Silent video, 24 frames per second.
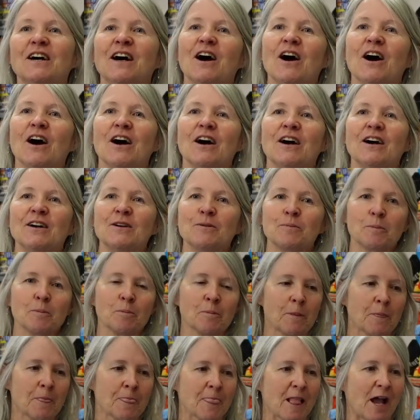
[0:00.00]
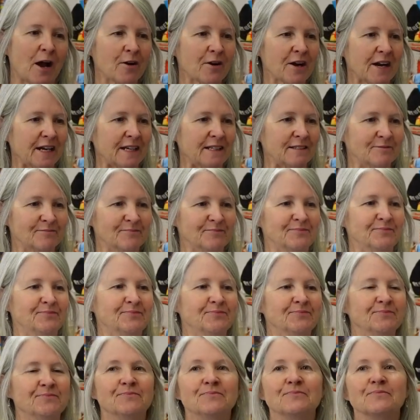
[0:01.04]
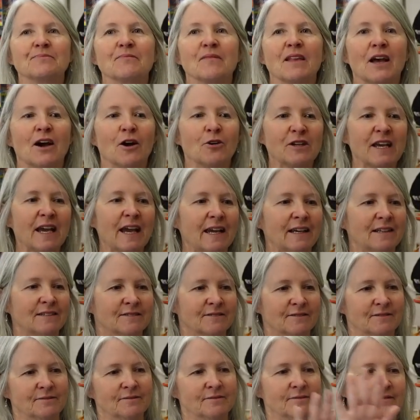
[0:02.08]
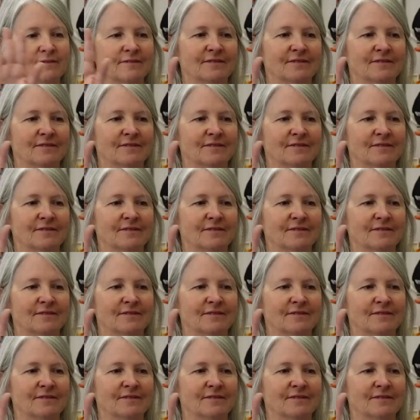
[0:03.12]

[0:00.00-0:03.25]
all right, you're out of time. The alarm right. went off 20 minutes ago to okay. go get RJ.